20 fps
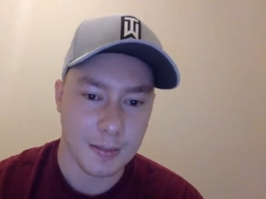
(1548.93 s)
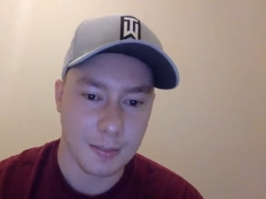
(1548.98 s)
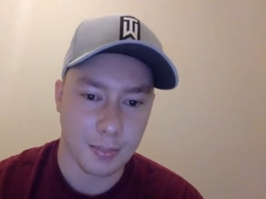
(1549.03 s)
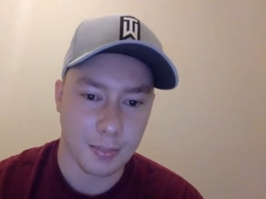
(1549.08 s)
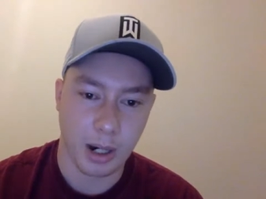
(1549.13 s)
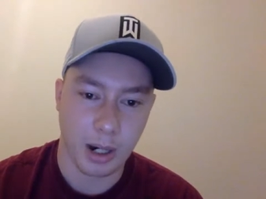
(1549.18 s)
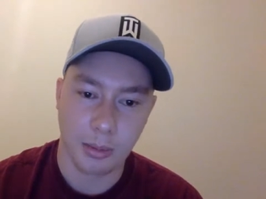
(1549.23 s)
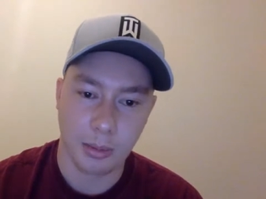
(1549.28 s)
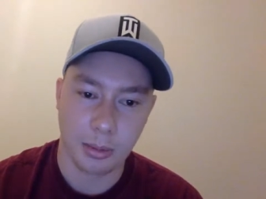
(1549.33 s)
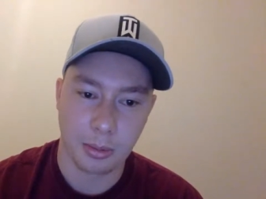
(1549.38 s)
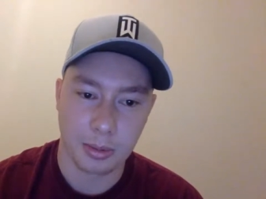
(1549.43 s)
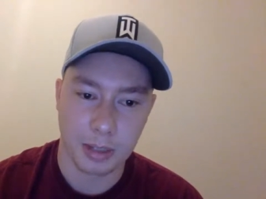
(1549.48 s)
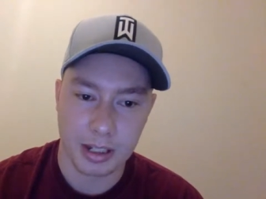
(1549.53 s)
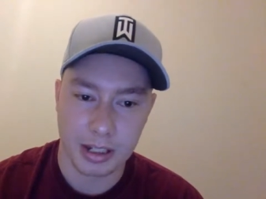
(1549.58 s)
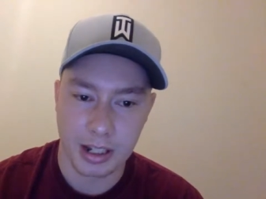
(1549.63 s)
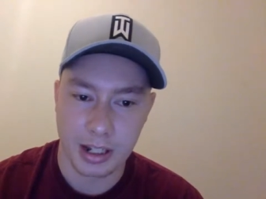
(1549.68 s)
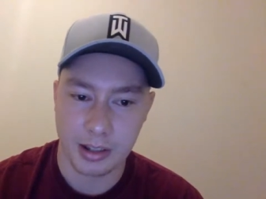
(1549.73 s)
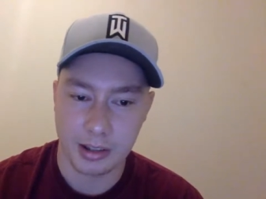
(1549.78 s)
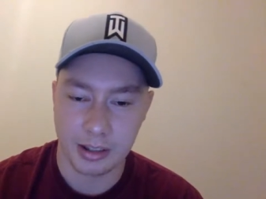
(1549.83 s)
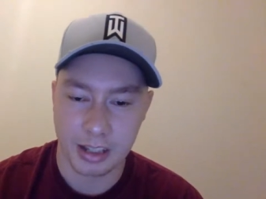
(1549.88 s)
Probably
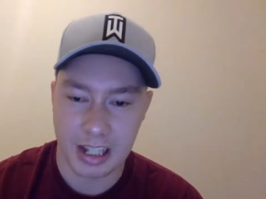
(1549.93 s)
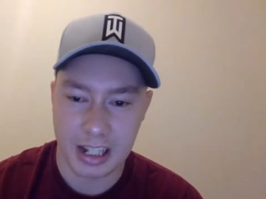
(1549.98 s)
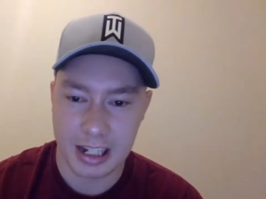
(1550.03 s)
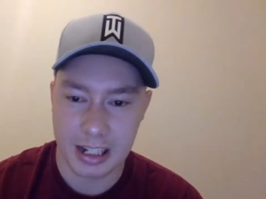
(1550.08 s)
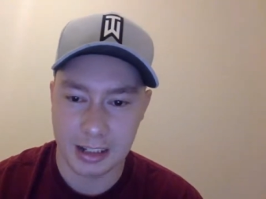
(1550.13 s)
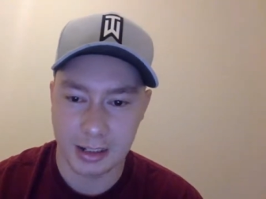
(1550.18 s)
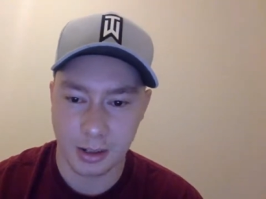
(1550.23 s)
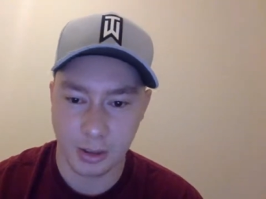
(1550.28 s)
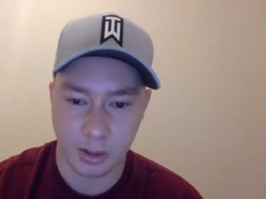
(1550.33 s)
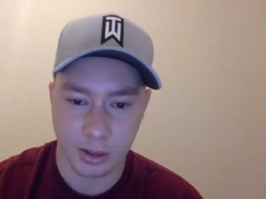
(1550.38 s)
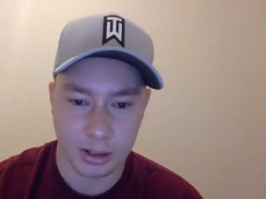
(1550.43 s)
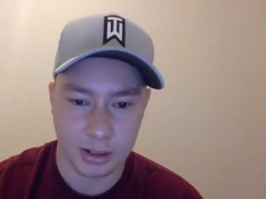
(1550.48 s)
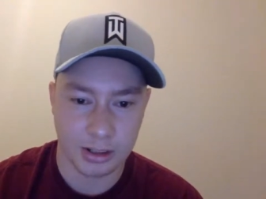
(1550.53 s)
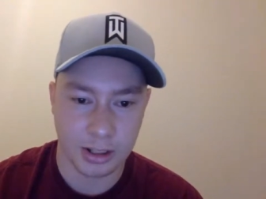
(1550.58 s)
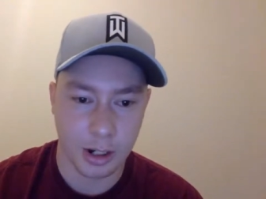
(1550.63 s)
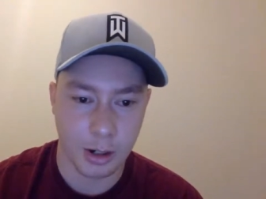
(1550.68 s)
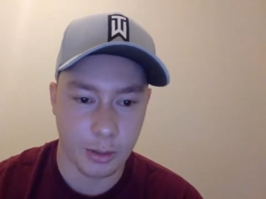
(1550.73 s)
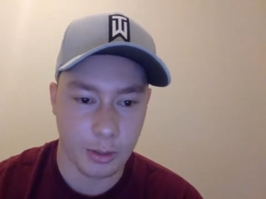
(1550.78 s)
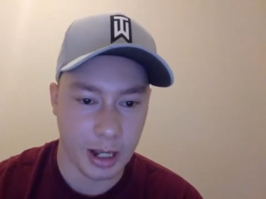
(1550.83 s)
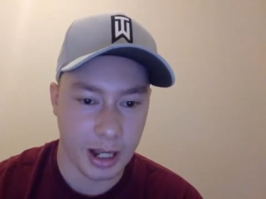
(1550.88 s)
leaning towards
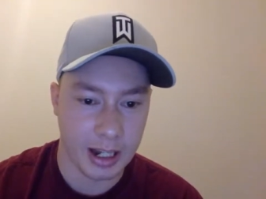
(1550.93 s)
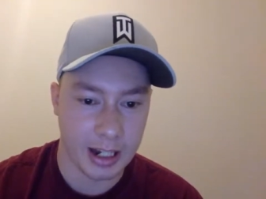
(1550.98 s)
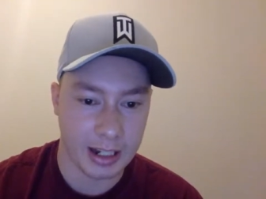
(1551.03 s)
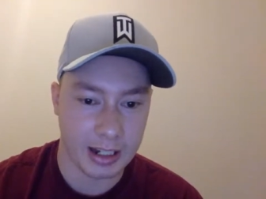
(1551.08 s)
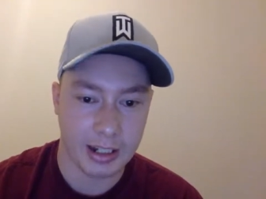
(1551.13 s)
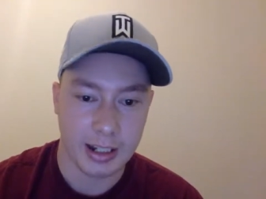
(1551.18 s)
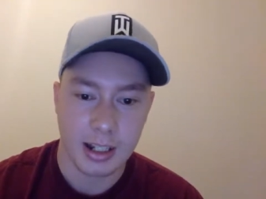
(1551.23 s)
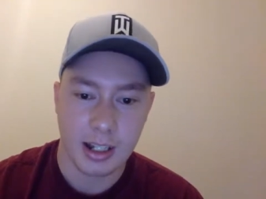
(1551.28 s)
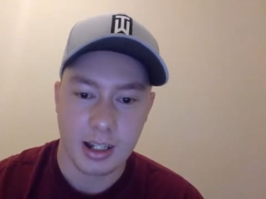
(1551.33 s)
nobody.